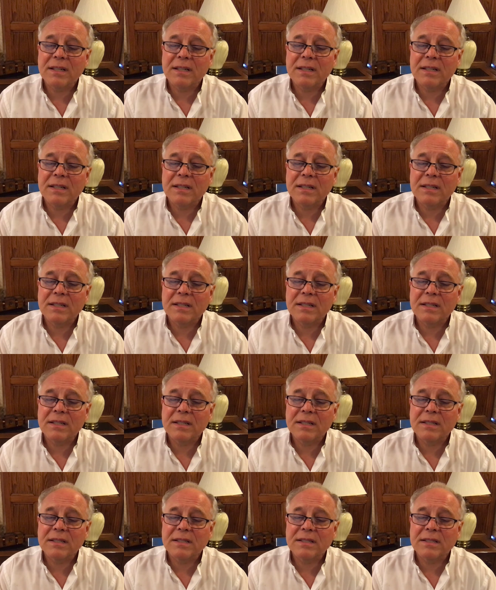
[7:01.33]

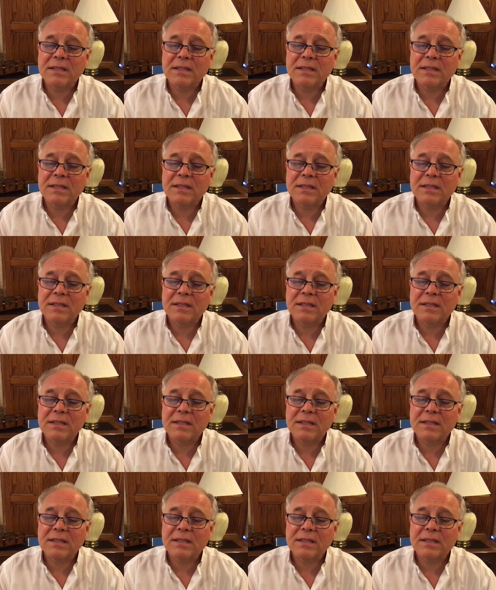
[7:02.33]

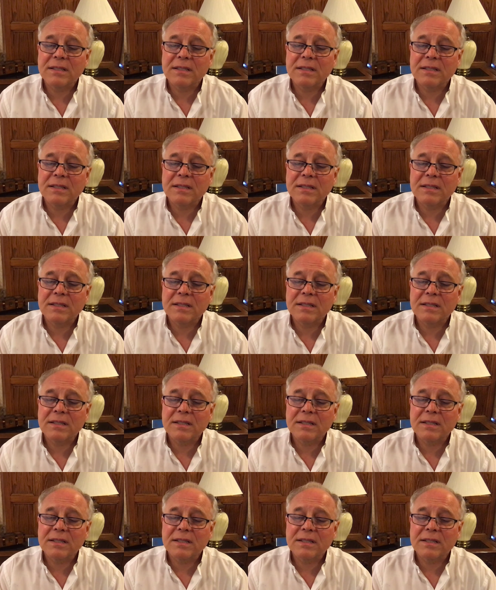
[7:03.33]

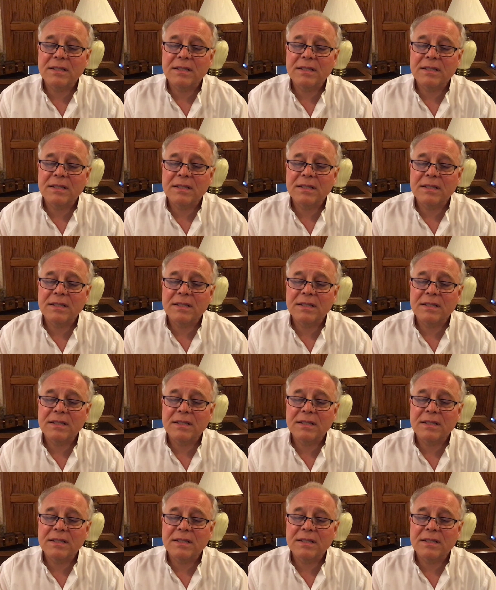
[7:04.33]
[no speech]